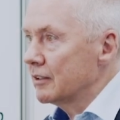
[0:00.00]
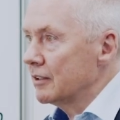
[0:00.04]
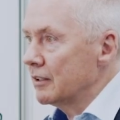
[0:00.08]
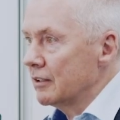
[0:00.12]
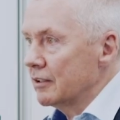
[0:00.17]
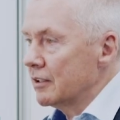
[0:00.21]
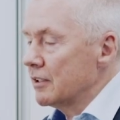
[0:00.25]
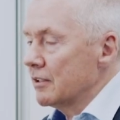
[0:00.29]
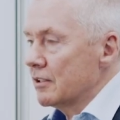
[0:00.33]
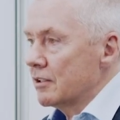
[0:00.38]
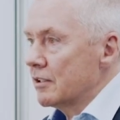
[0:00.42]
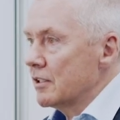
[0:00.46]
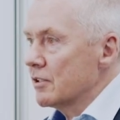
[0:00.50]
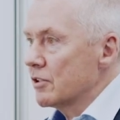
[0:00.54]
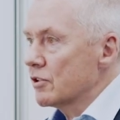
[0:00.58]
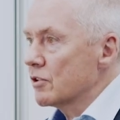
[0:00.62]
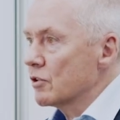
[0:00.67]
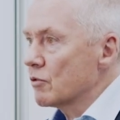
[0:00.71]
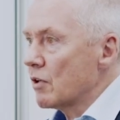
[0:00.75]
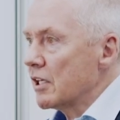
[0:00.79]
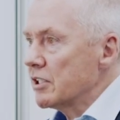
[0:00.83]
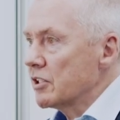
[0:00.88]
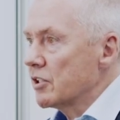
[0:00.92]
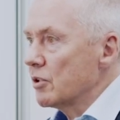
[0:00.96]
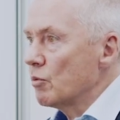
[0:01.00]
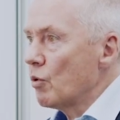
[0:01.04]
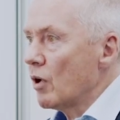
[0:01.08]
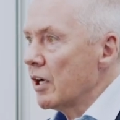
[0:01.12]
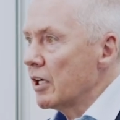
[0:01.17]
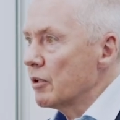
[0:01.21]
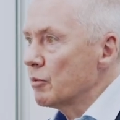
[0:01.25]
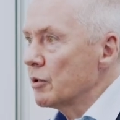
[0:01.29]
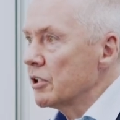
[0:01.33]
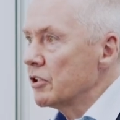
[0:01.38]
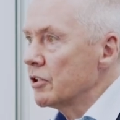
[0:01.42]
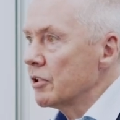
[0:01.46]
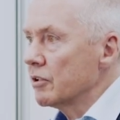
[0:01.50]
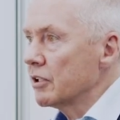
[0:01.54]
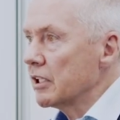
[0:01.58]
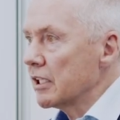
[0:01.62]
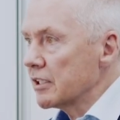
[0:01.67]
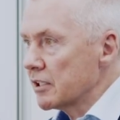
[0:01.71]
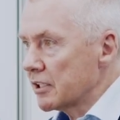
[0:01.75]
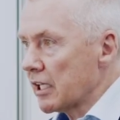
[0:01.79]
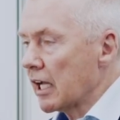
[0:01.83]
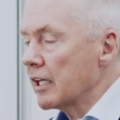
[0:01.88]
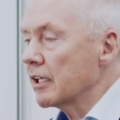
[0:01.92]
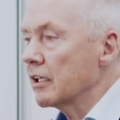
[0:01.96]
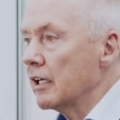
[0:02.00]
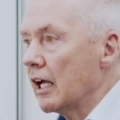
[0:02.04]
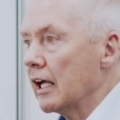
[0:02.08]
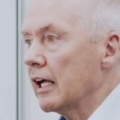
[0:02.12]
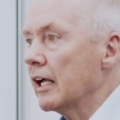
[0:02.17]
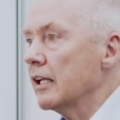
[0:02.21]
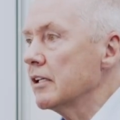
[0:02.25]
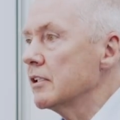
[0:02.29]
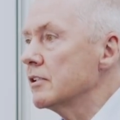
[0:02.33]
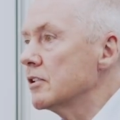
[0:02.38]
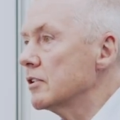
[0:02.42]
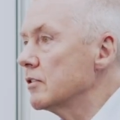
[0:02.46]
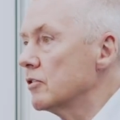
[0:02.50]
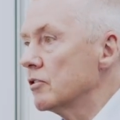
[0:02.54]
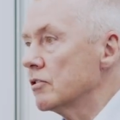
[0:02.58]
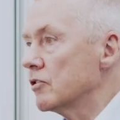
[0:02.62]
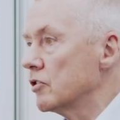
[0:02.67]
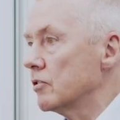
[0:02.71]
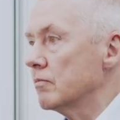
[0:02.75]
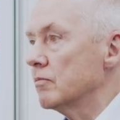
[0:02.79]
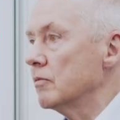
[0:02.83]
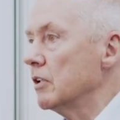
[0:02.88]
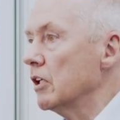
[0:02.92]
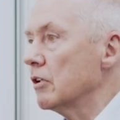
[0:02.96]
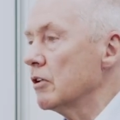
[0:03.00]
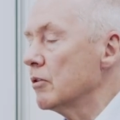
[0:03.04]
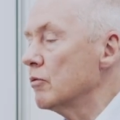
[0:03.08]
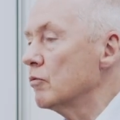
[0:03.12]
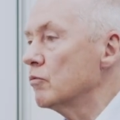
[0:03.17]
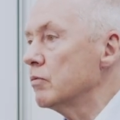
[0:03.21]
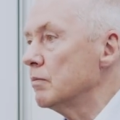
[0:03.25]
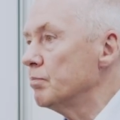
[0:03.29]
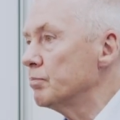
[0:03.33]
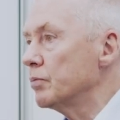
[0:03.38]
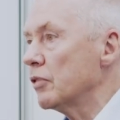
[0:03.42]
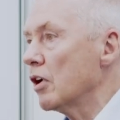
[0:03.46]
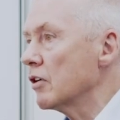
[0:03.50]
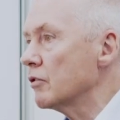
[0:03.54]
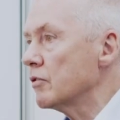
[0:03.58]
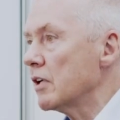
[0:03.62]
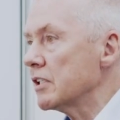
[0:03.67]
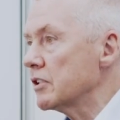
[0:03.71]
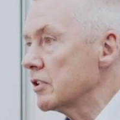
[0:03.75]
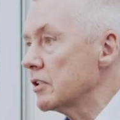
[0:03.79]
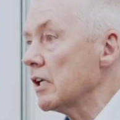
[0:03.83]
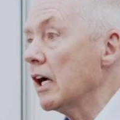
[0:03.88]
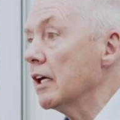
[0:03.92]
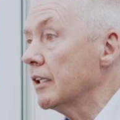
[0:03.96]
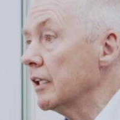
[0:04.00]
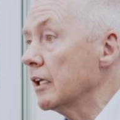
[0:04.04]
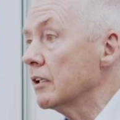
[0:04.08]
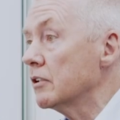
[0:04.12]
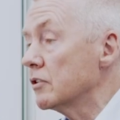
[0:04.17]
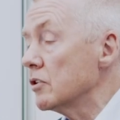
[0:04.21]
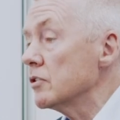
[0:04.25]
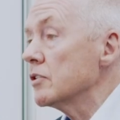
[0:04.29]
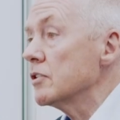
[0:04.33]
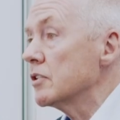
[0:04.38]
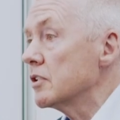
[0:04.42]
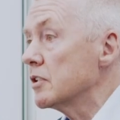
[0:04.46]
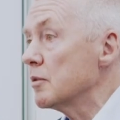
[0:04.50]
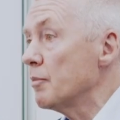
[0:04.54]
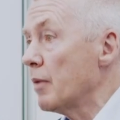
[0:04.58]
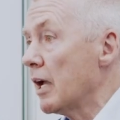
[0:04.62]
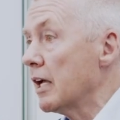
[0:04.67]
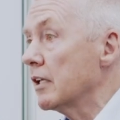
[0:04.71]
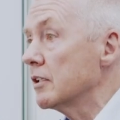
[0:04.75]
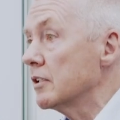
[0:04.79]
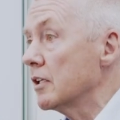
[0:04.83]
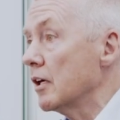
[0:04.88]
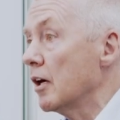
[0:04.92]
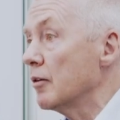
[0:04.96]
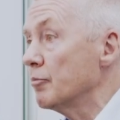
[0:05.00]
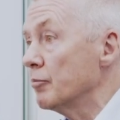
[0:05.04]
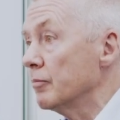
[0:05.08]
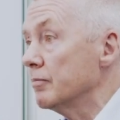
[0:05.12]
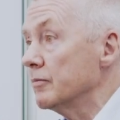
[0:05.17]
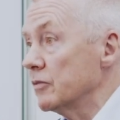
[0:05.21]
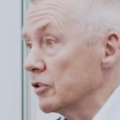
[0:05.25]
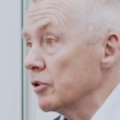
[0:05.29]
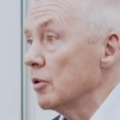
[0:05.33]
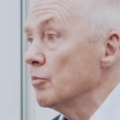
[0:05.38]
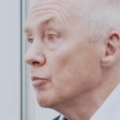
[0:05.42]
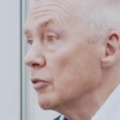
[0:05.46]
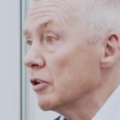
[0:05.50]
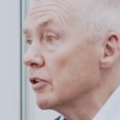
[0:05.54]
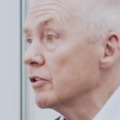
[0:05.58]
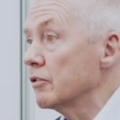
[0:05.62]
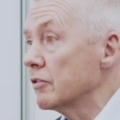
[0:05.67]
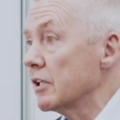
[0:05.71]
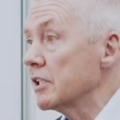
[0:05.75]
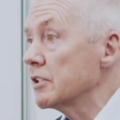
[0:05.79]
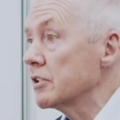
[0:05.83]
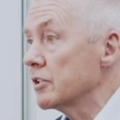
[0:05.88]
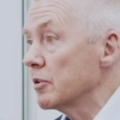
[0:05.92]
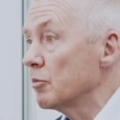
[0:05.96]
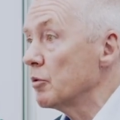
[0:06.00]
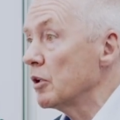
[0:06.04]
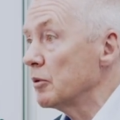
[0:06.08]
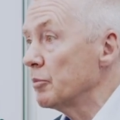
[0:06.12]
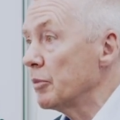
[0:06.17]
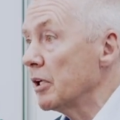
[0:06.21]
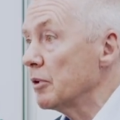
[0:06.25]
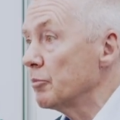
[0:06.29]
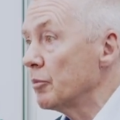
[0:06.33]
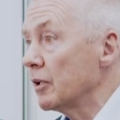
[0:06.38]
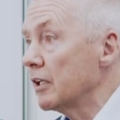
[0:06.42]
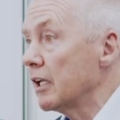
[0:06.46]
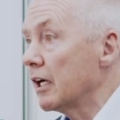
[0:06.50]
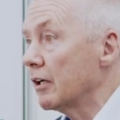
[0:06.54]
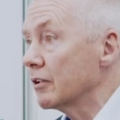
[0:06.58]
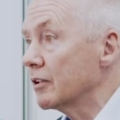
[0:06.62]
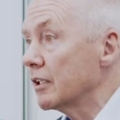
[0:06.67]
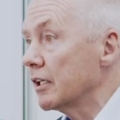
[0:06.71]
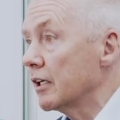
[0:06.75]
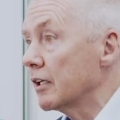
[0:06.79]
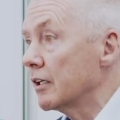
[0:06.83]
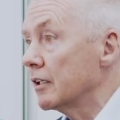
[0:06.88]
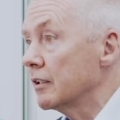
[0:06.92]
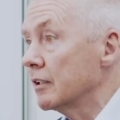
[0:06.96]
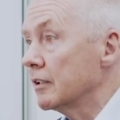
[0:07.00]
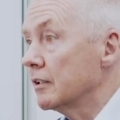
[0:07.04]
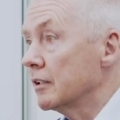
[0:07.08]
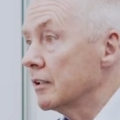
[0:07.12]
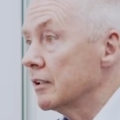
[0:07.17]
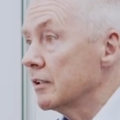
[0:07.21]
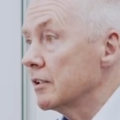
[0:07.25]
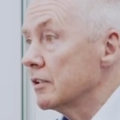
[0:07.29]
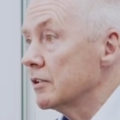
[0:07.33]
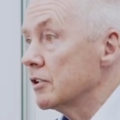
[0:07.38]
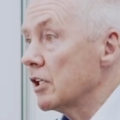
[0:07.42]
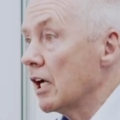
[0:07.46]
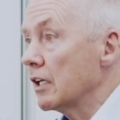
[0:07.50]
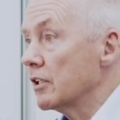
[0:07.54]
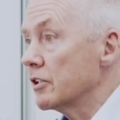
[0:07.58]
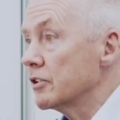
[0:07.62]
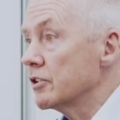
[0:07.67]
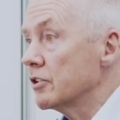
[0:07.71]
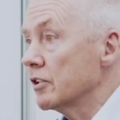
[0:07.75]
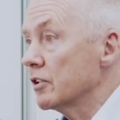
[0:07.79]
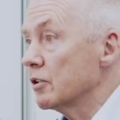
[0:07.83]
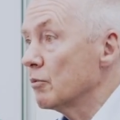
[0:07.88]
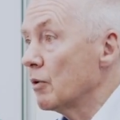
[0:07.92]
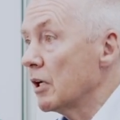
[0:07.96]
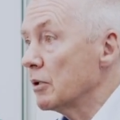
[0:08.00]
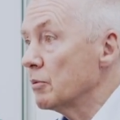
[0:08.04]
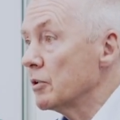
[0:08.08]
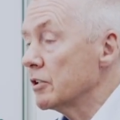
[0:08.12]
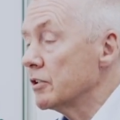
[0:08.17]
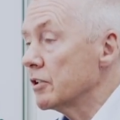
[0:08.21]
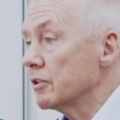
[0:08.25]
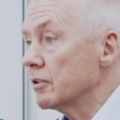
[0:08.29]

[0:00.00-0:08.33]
this is crazy, why are we doing this? And progress, I think, does depend on some unreasonable people out there challenging the way we do